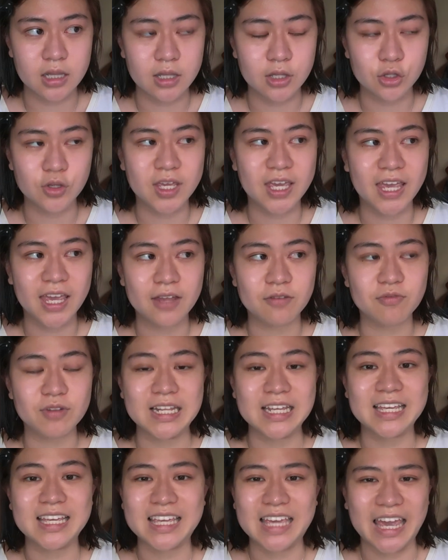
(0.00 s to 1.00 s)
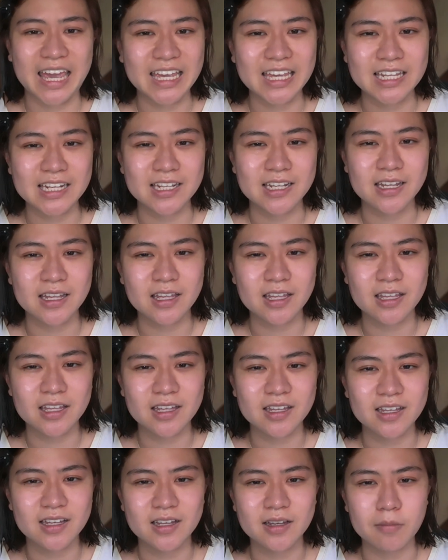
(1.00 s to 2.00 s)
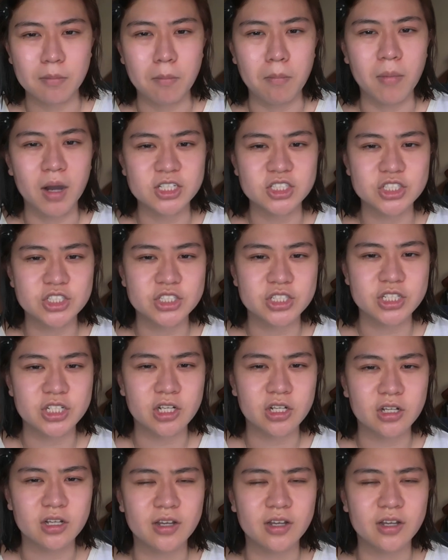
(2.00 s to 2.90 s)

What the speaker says: you can't really gain much,